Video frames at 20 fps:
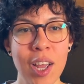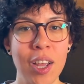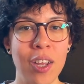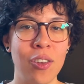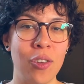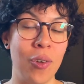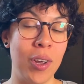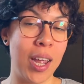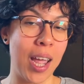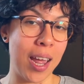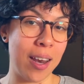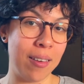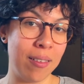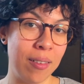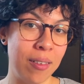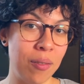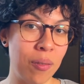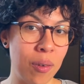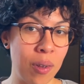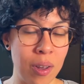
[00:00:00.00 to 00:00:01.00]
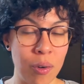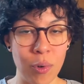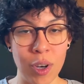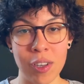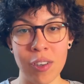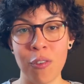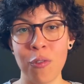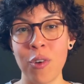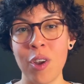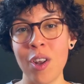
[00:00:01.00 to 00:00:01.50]
So again, a
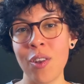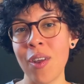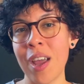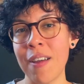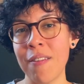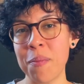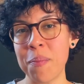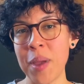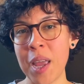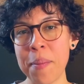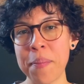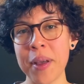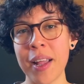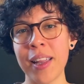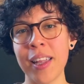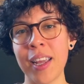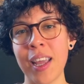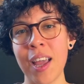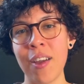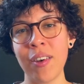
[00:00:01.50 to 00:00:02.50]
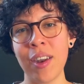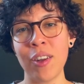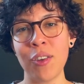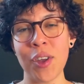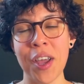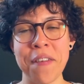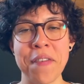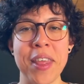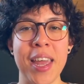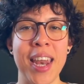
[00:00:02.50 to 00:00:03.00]
reason for you to have a PayPal account and to
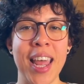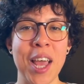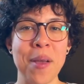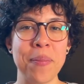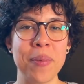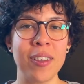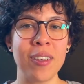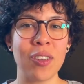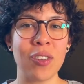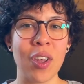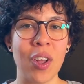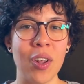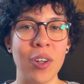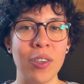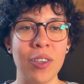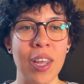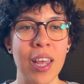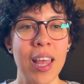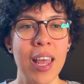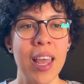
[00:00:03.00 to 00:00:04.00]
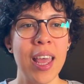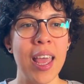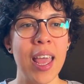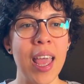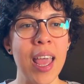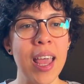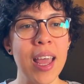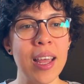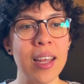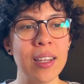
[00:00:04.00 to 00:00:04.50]
have that app installed
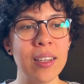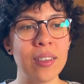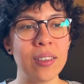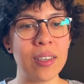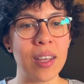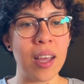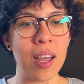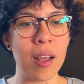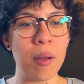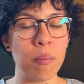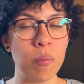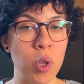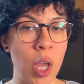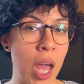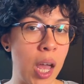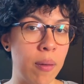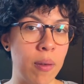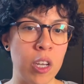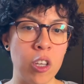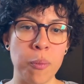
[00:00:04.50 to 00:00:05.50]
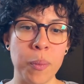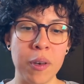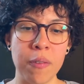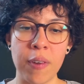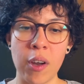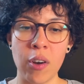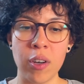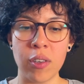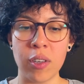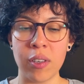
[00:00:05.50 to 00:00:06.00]
and um, yeah it's been
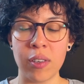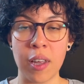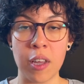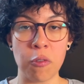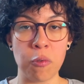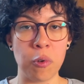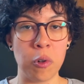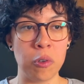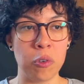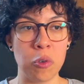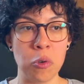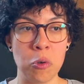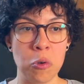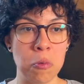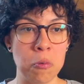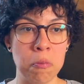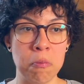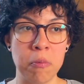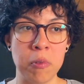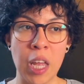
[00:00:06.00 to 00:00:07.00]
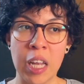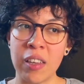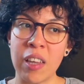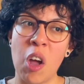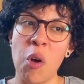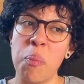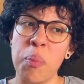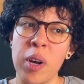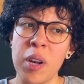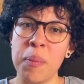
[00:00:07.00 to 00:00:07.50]
very successful to that's
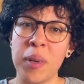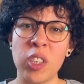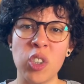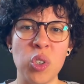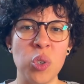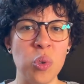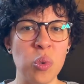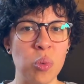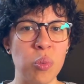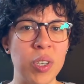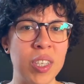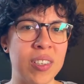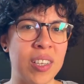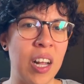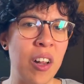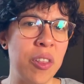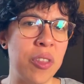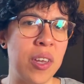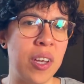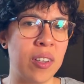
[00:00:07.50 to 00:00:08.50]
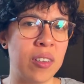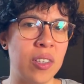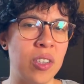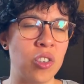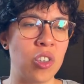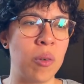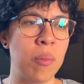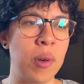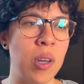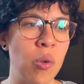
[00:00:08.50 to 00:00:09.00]
how pretty much you resell things in
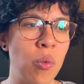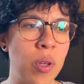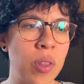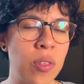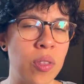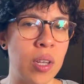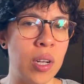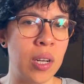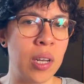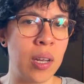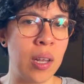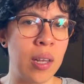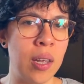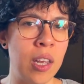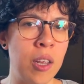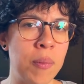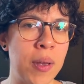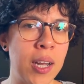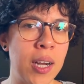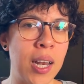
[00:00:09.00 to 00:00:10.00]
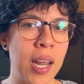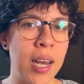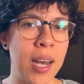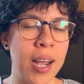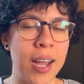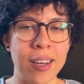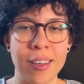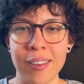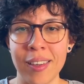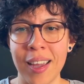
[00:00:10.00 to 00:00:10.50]
germany with ebay
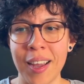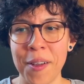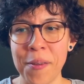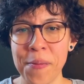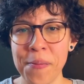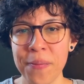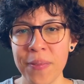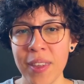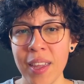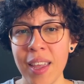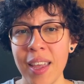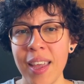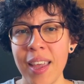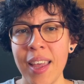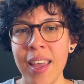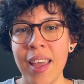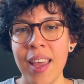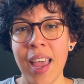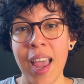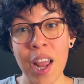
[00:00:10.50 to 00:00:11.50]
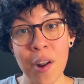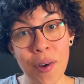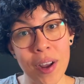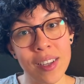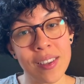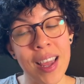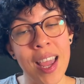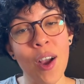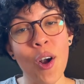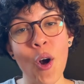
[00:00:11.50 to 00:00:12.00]
kleinanzeigen Anyways,
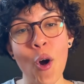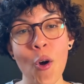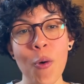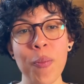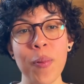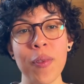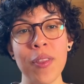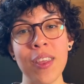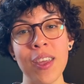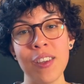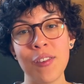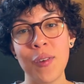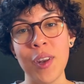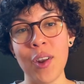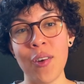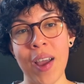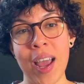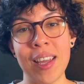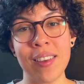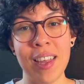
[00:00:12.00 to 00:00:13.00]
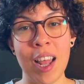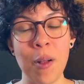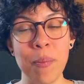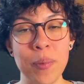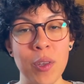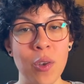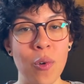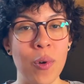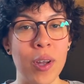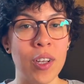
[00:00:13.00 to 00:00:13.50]
I hope this video has
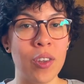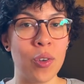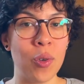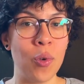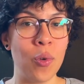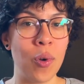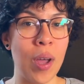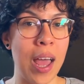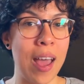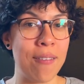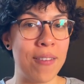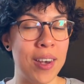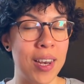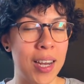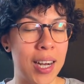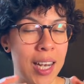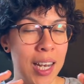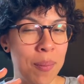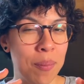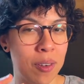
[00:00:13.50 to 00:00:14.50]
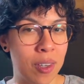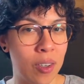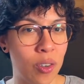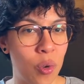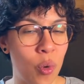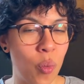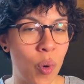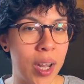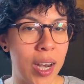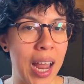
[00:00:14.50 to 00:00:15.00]
helped you into having a glimpse
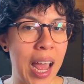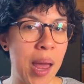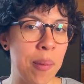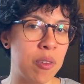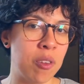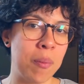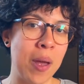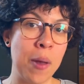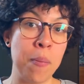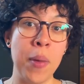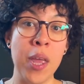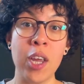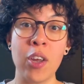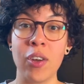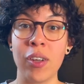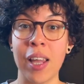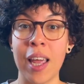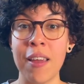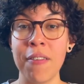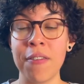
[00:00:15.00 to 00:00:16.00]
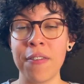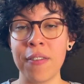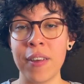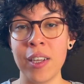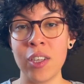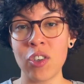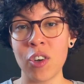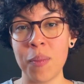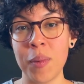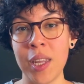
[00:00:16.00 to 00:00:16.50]
into what apps might make your life
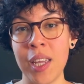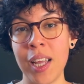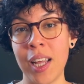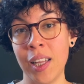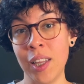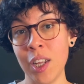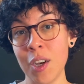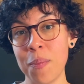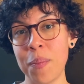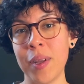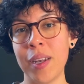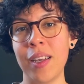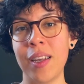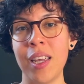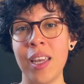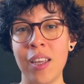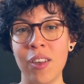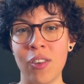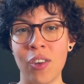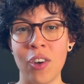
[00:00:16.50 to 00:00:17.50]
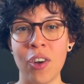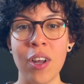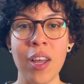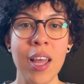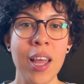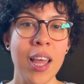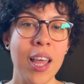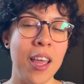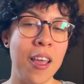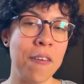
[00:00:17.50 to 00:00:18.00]
in Germany a little bit easier.
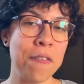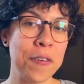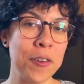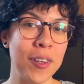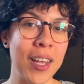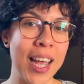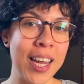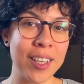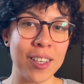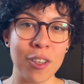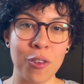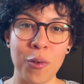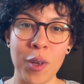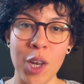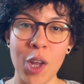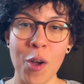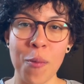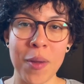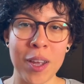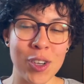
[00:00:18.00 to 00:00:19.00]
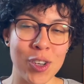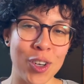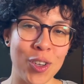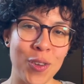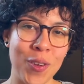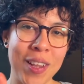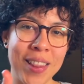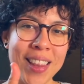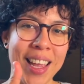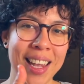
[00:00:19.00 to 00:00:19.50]
If you like this video, make sure to
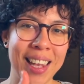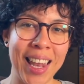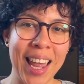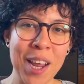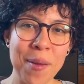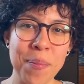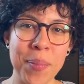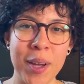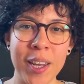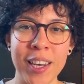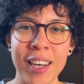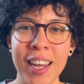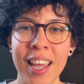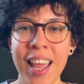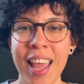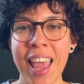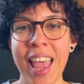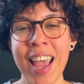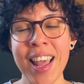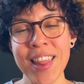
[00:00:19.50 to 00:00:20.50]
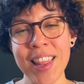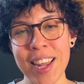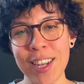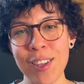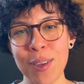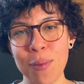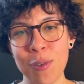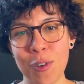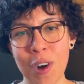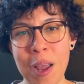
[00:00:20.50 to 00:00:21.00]
hit that like button and that
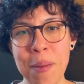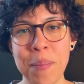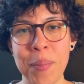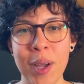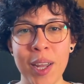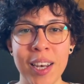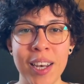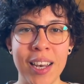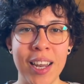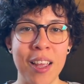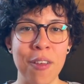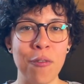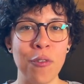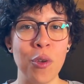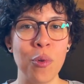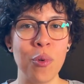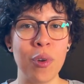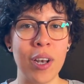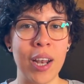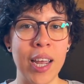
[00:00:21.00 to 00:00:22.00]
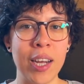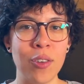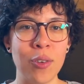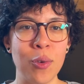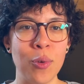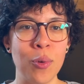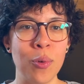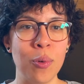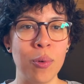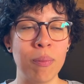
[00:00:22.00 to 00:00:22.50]
subscribe button if you would like
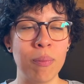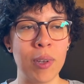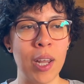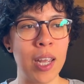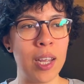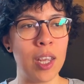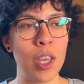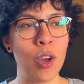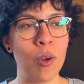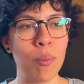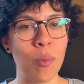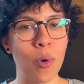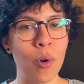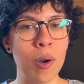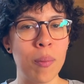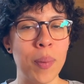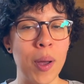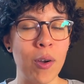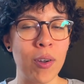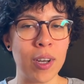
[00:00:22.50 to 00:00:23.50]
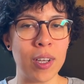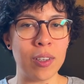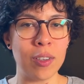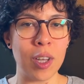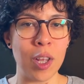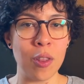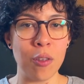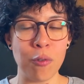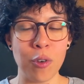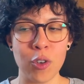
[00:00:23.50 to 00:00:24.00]
to like hear more about us
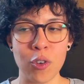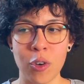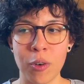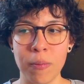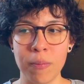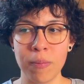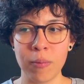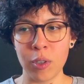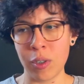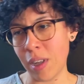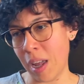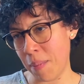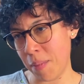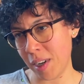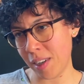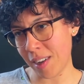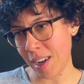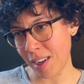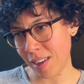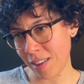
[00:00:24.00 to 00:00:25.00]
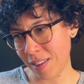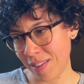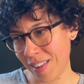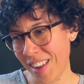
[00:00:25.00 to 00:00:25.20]
in the future. Does that make sense?